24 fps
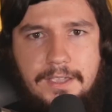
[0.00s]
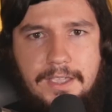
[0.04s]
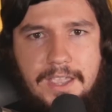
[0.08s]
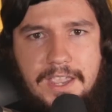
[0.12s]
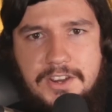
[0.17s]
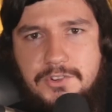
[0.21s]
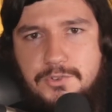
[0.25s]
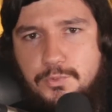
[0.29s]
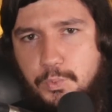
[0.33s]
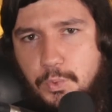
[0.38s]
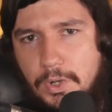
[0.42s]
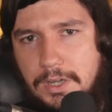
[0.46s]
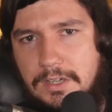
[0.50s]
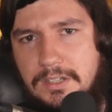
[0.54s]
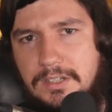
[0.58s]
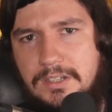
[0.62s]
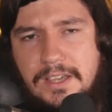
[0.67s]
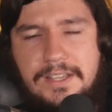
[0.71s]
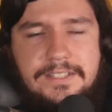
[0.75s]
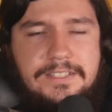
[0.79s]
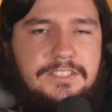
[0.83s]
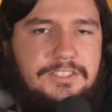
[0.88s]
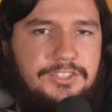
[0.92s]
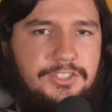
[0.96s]
And
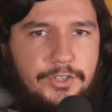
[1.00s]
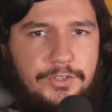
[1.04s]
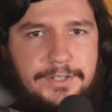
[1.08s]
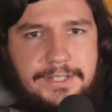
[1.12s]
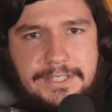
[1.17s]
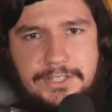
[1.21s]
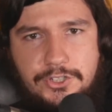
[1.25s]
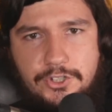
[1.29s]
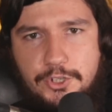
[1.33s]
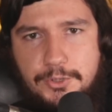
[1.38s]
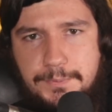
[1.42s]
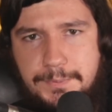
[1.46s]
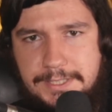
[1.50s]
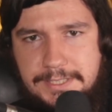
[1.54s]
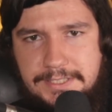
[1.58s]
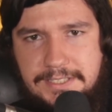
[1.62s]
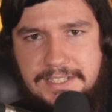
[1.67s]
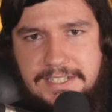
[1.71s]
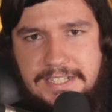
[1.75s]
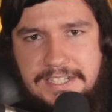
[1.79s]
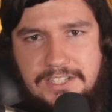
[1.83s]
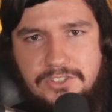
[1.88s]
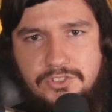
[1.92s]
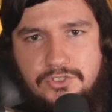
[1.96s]
while I certainly hope this
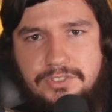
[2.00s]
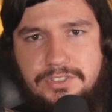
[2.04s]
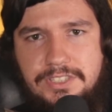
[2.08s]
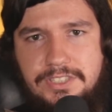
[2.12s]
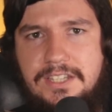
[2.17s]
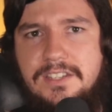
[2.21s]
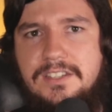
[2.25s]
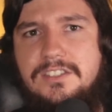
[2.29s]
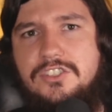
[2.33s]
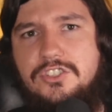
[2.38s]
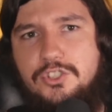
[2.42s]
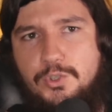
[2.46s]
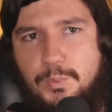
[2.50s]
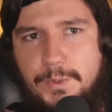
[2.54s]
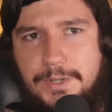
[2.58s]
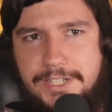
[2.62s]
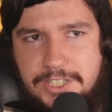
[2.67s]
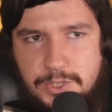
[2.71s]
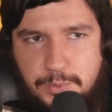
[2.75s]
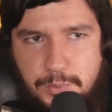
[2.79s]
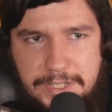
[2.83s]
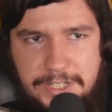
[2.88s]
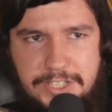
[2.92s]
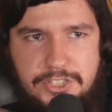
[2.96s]
continues into
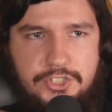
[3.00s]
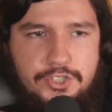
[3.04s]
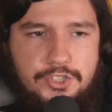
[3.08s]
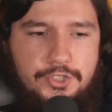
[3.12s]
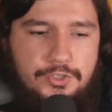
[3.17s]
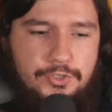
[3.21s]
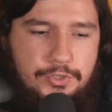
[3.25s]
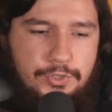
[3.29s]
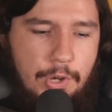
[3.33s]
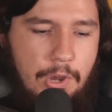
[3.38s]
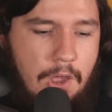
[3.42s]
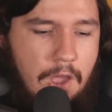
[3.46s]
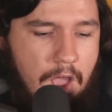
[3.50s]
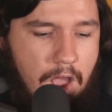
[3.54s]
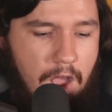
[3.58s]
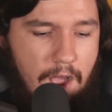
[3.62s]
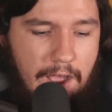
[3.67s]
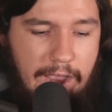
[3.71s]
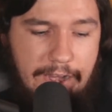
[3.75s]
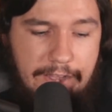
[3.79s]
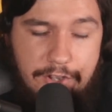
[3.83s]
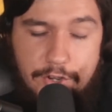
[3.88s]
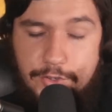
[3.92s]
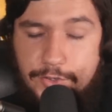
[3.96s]
2022,
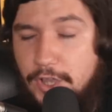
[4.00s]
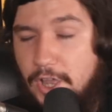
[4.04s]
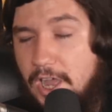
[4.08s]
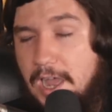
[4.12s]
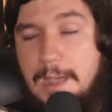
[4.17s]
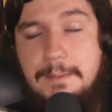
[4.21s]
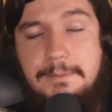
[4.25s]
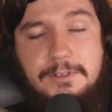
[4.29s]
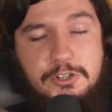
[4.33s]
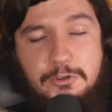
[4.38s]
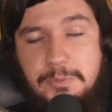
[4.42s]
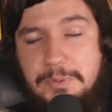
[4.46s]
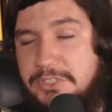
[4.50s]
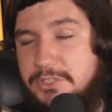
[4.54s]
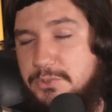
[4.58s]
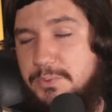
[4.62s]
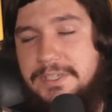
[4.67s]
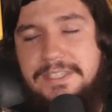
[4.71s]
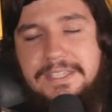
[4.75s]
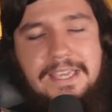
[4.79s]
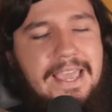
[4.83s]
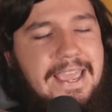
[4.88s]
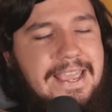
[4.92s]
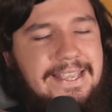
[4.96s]
I know that I'm going to be
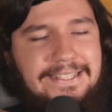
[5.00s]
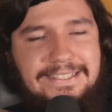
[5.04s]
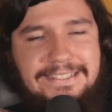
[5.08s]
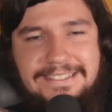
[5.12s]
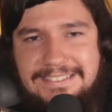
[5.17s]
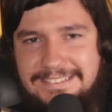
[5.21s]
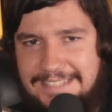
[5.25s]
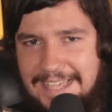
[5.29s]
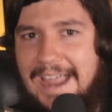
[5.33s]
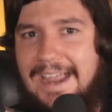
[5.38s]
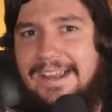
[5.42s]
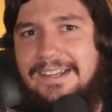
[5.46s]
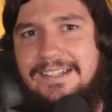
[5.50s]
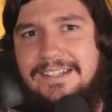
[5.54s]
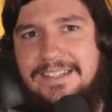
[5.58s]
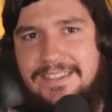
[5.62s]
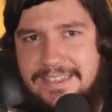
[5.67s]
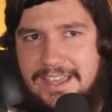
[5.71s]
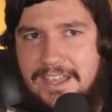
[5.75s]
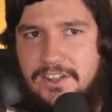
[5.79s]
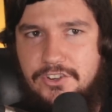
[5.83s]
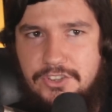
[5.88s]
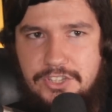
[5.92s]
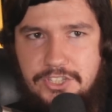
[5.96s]
doing exactly
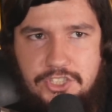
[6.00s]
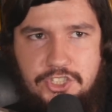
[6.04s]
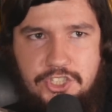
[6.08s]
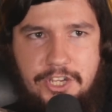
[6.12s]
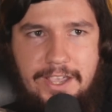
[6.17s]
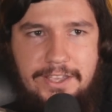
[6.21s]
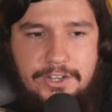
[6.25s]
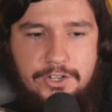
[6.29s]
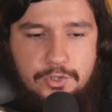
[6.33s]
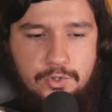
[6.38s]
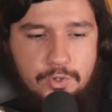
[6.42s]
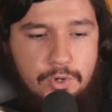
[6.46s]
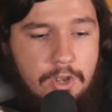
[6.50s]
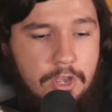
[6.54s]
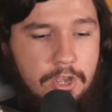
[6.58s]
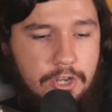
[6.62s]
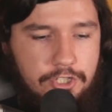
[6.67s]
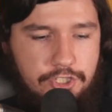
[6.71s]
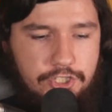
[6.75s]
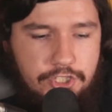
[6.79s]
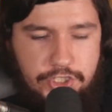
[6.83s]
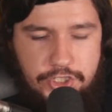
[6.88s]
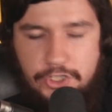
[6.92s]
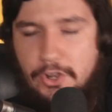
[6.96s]
that on this channel,
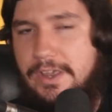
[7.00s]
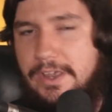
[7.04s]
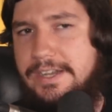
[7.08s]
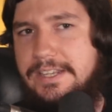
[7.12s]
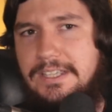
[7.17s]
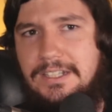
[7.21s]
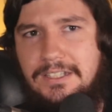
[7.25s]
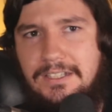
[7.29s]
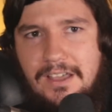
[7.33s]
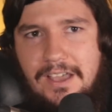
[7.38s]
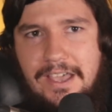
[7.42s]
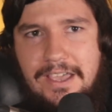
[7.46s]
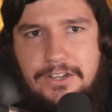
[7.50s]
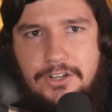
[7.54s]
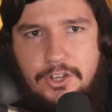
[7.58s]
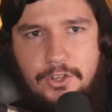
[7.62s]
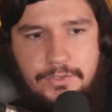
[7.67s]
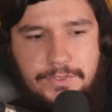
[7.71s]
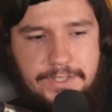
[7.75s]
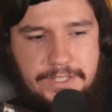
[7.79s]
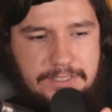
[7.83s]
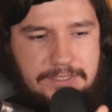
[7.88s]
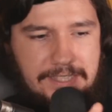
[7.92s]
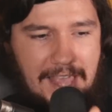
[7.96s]
shining a light
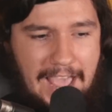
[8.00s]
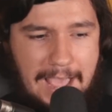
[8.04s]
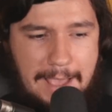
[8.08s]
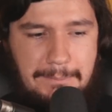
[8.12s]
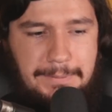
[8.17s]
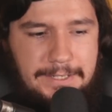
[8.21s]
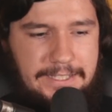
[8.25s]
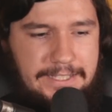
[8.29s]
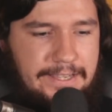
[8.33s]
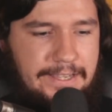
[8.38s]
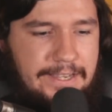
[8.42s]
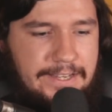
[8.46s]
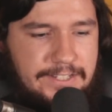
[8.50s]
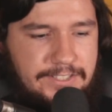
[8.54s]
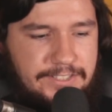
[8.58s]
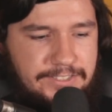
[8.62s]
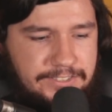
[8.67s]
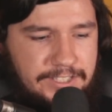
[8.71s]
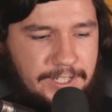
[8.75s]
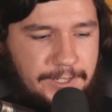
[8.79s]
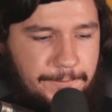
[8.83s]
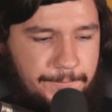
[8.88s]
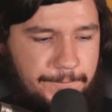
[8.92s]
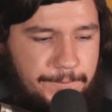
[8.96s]
on these
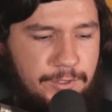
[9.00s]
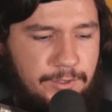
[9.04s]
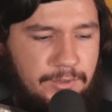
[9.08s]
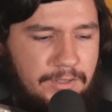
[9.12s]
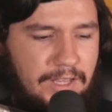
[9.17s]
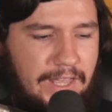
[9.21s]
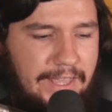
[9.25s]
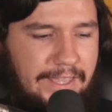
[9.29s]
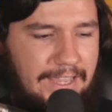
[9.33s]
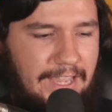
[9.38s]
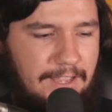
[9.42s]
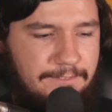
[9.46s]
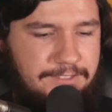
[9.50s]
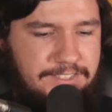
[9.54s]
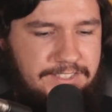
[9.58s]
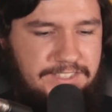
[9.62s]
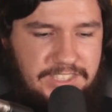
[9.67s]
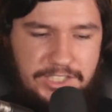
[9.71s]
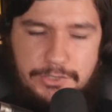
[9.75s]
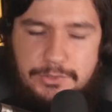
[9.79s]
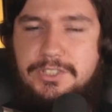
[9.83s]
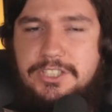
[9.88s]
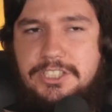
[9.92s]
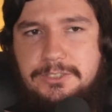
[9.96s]
applications that I feel like have
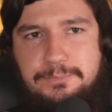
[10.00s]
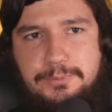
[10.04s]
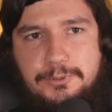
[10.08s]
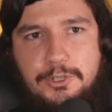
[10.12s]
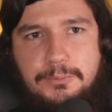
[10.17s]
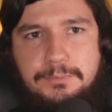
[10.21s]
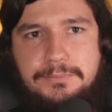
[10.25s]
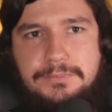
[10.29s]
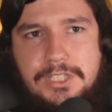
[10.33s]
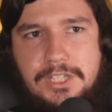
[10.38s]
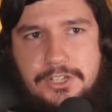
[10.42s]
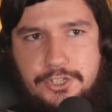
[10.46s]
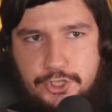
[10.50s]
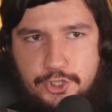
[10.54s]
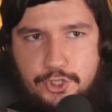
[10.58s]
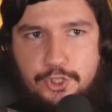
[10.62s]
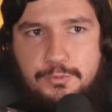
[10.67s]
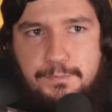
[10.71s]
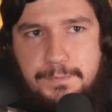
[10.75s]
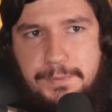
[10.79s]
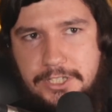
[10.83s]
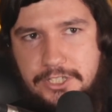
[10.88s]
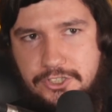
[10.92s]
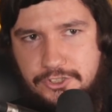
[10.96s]
serious problems that
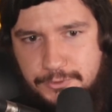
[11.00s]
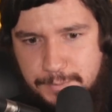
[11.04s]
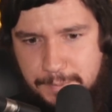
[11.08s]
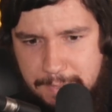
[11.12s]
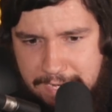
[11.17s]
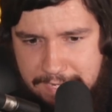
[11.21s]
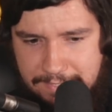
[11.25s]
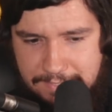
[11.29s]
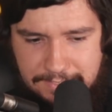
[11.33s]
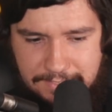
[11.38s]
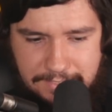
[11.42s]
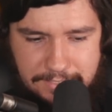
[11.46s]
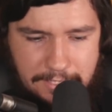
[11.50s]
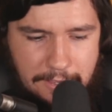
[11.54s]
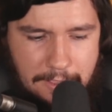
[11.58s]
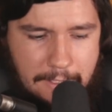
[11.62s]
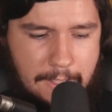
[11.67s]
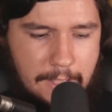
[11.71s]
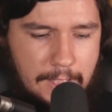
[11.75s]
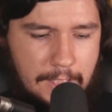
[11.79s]
should be addressed.